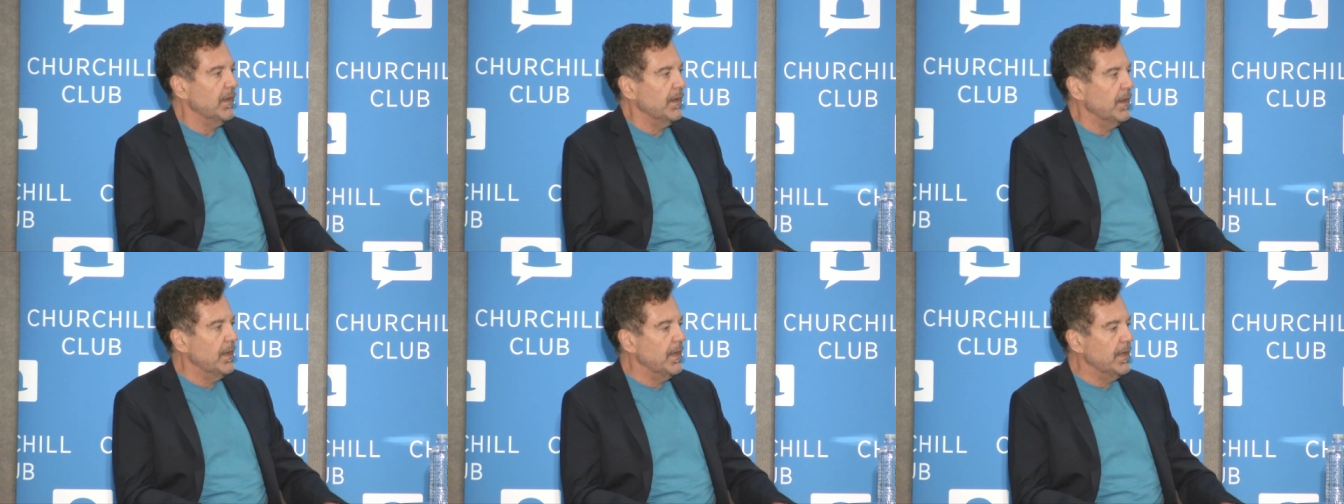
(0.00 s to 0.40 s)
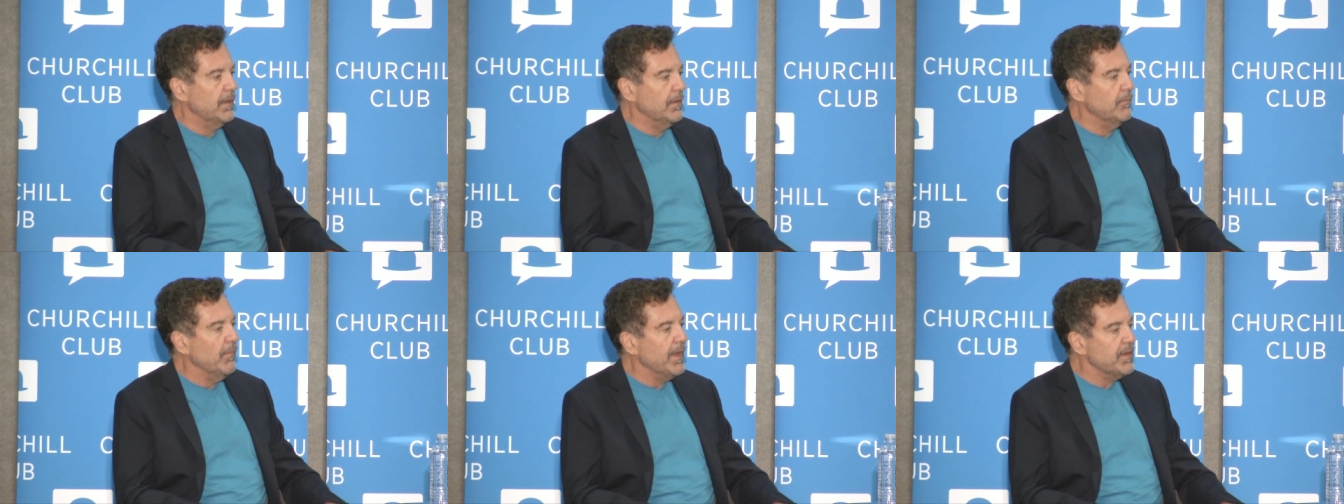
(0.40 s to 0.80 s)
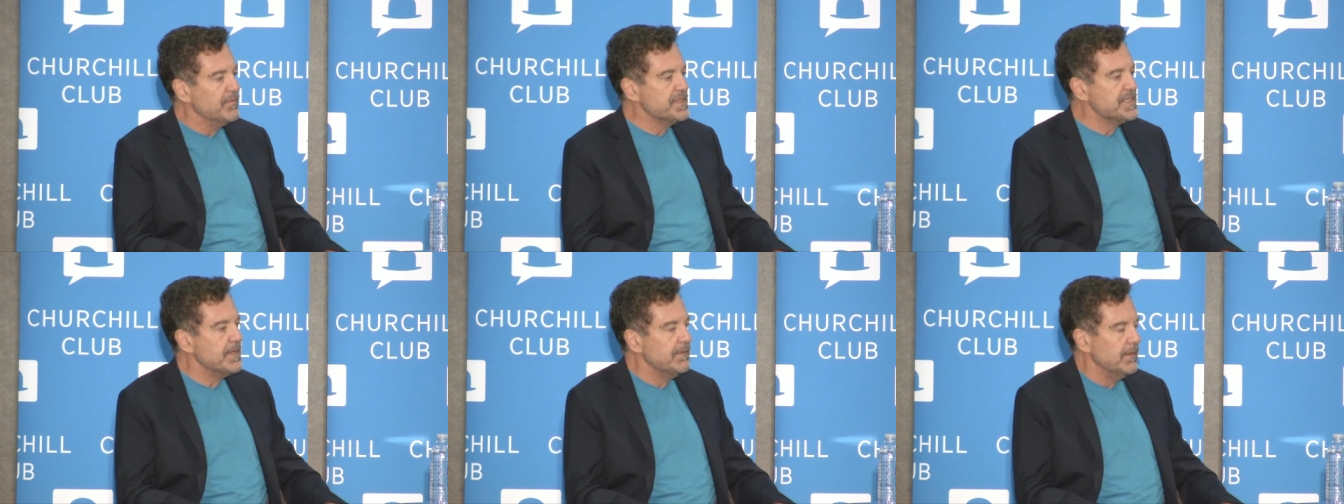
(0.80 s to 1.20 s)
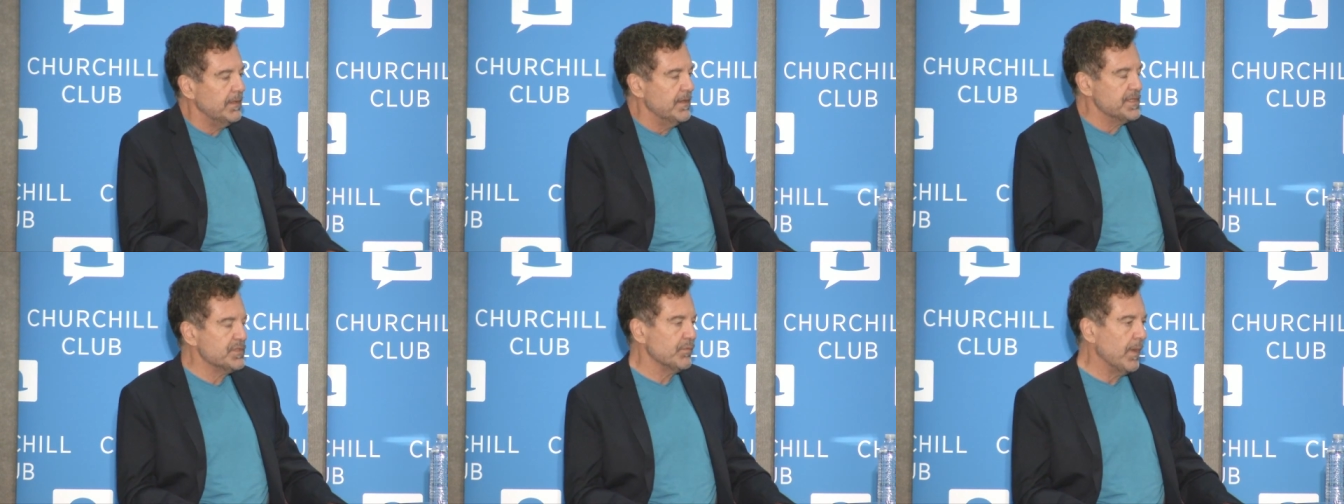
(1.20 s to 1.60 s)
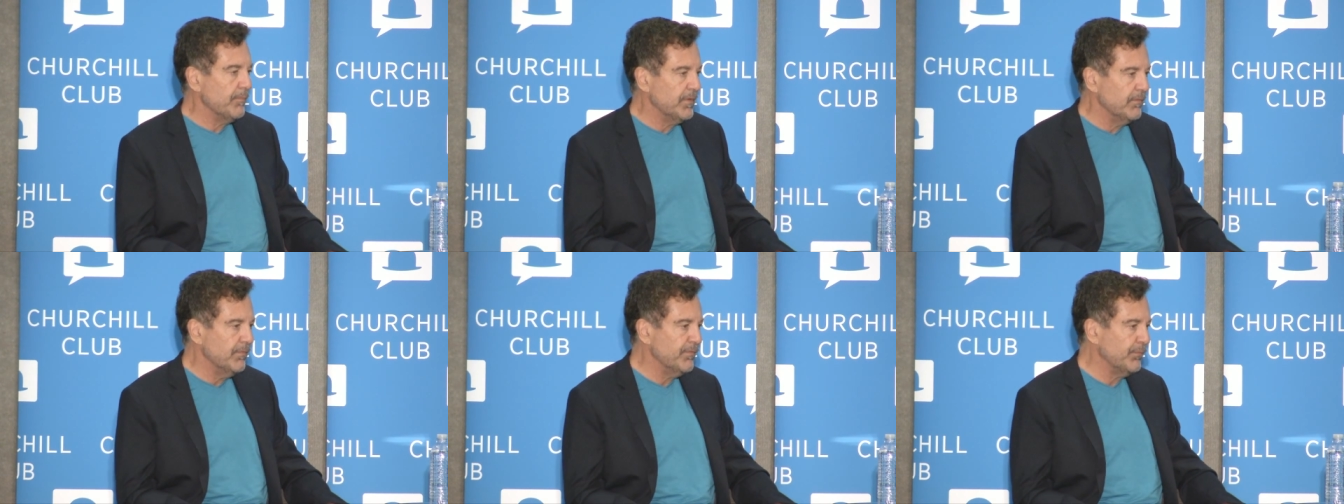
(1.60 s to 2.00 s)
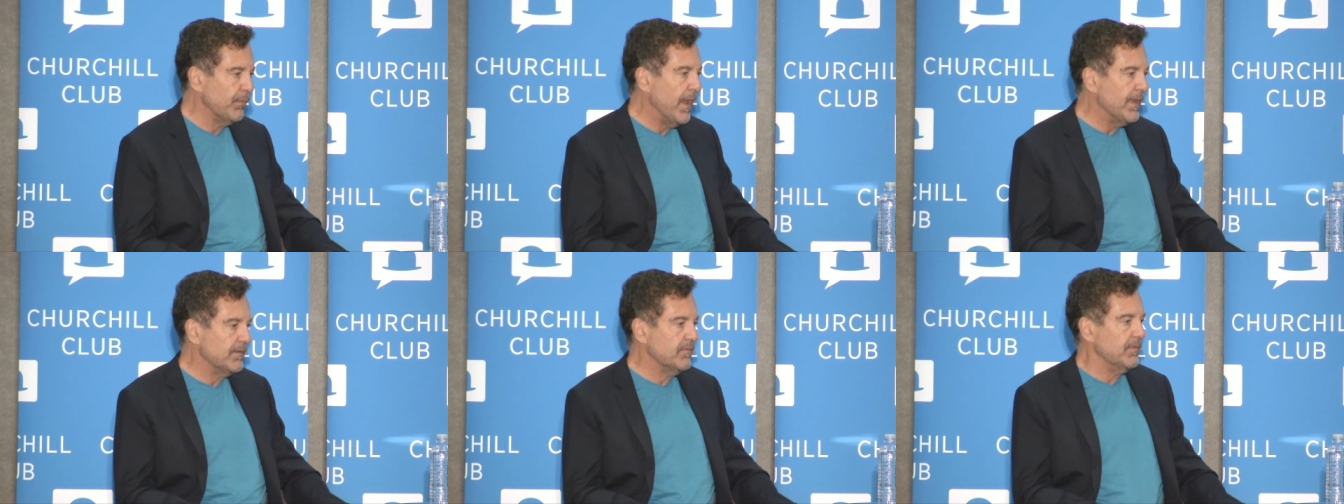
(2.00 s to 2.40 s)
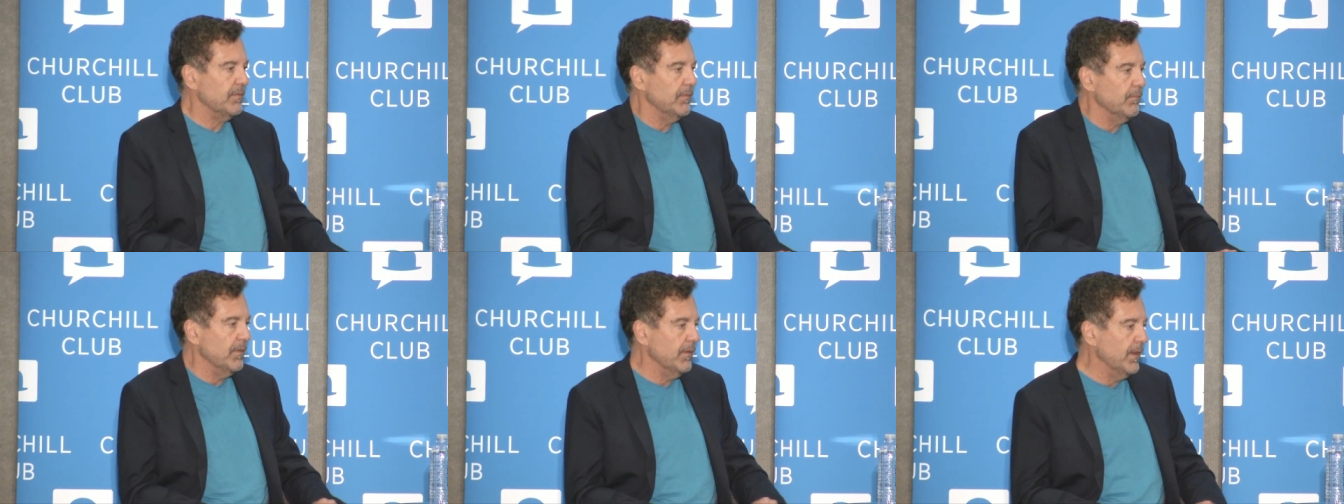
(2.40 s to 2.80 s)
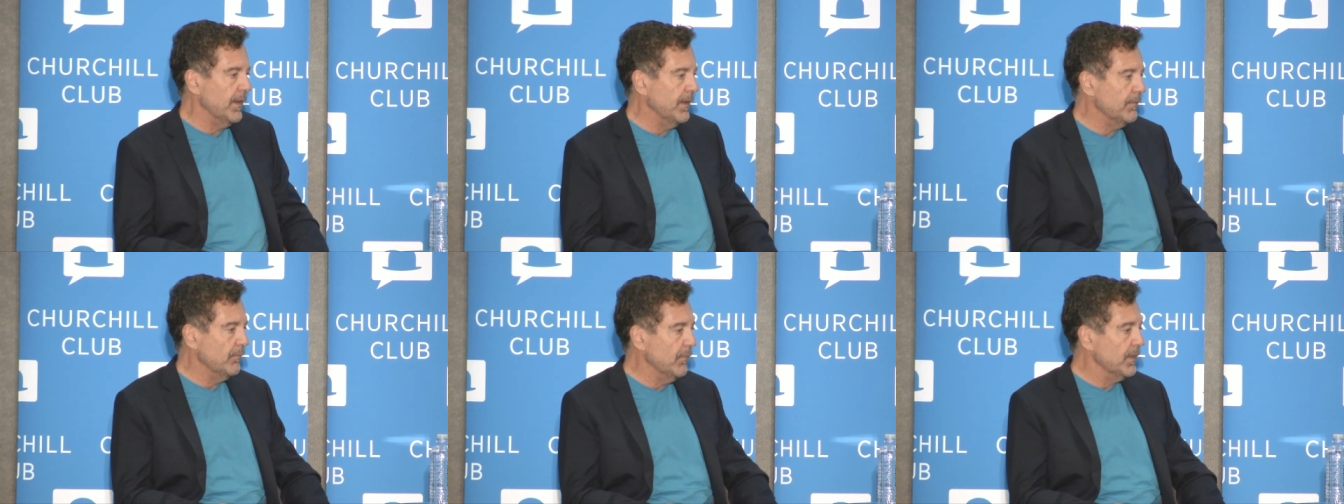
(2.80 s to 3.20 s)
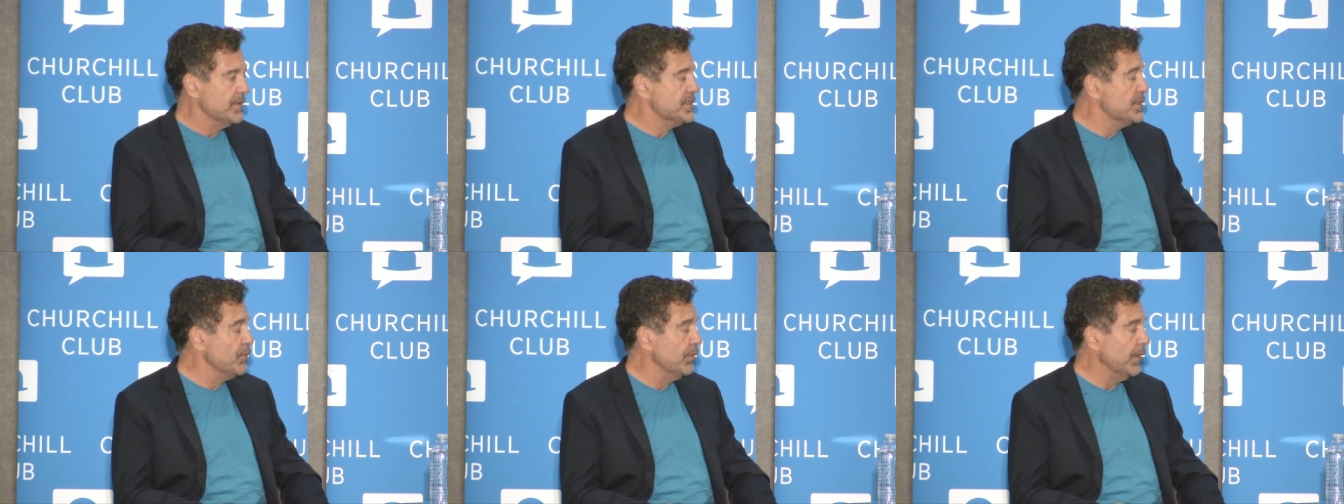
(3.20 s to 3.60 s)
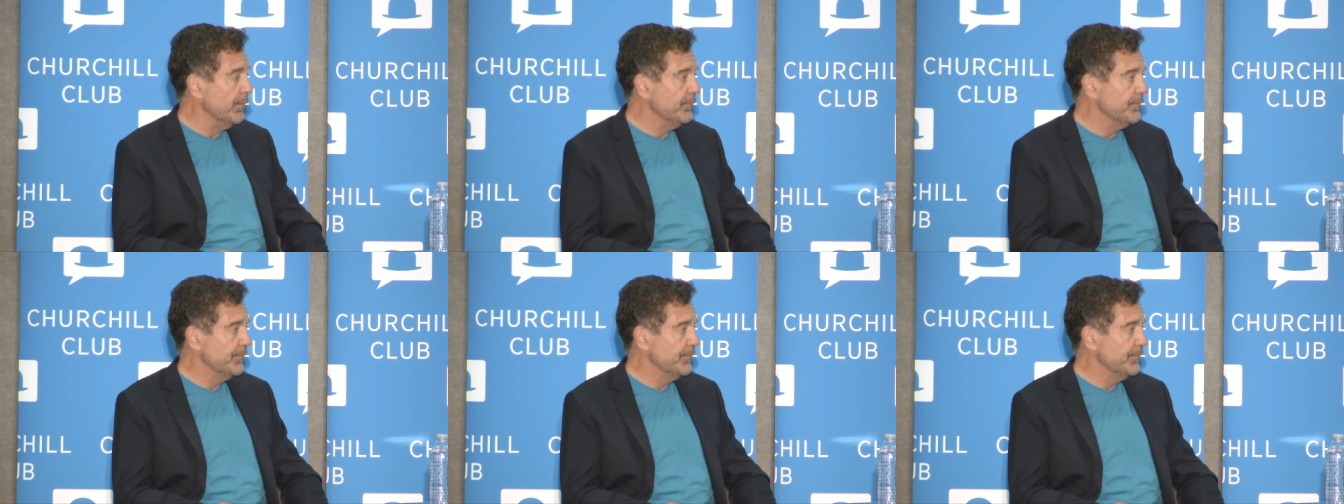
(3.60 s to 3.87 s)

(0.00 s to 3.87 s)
uh, it might have seen the disruptive threat uh, sooner?